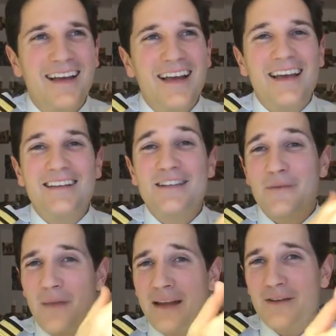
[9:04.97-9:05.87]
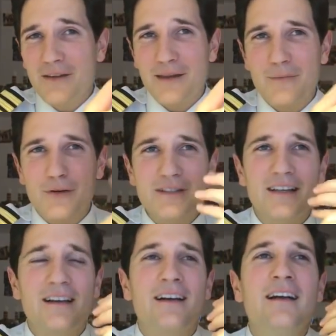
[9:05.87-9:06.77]
manual gearbox
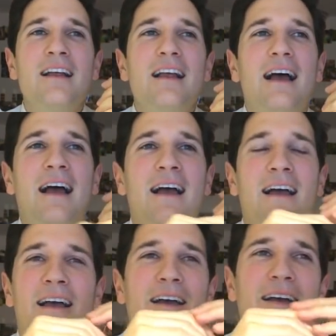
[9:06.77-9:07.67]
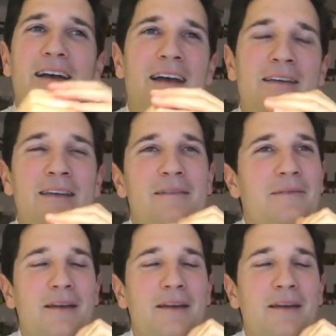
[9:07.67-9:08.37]
car, and